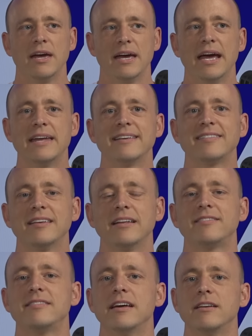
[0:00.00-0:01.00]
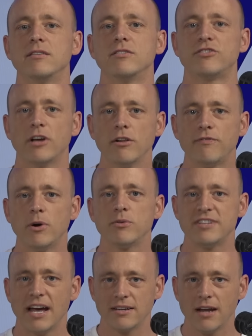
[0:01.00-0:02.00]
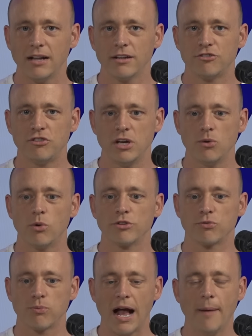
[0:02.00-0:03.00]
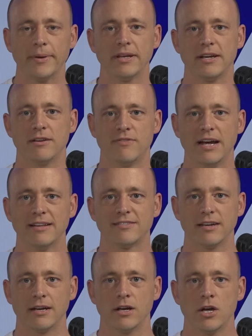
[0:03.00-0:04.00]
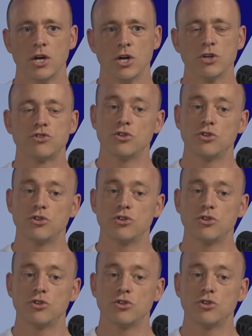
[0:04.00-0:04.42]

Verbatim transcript: in a sense that cell phone technology was rapidly advancing to